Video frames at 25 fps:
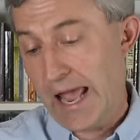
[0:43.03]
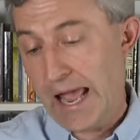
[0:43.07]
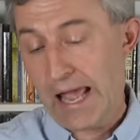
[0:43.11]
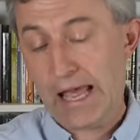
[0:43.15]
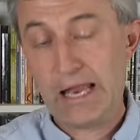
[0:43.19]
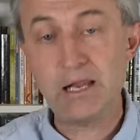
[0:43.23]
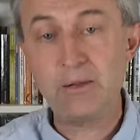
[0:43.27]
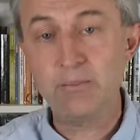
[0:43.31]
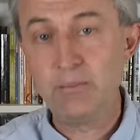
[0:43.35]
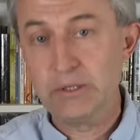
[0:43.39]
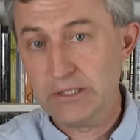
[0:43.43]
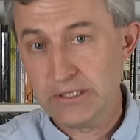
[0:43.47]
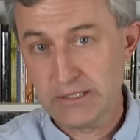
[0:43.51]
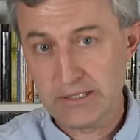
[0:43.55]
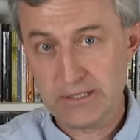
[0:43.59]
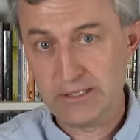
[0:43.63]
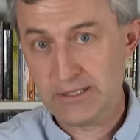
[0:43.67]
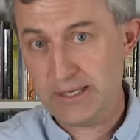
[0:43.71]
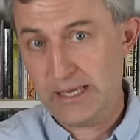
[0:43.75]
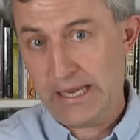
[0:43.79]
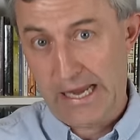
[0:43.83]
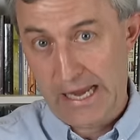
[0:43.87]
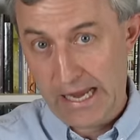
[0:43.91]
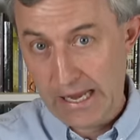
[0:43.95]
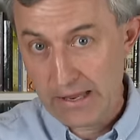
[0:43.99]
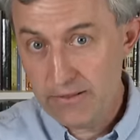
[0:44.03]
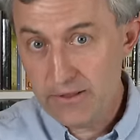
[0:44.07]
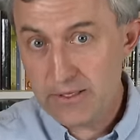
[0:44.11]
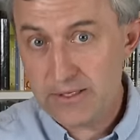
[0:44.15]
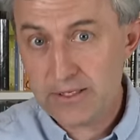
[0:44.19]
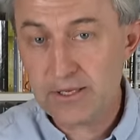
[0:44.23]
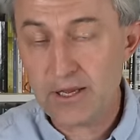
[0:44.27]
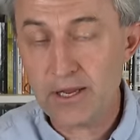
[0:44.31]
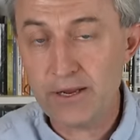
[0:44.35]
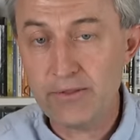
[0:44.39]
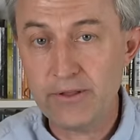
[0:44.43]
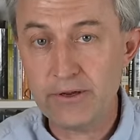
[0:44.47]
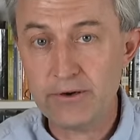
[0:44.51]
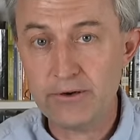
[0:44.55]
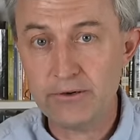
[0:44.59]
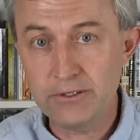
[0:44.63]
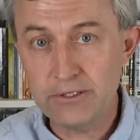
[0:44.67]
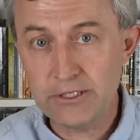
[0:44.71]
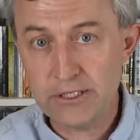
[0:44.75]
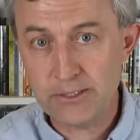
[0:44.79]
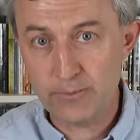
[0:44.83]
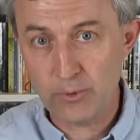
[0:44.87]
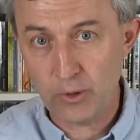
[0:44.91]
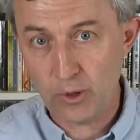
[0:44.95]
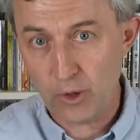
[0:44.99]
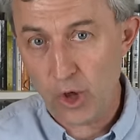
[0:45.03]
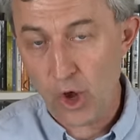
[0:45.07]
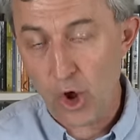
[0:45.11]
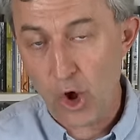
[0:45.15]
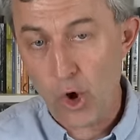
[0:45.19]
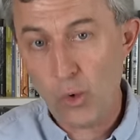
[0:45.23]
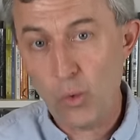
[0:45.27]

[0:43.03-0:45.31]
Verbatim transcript: elements inside the crucible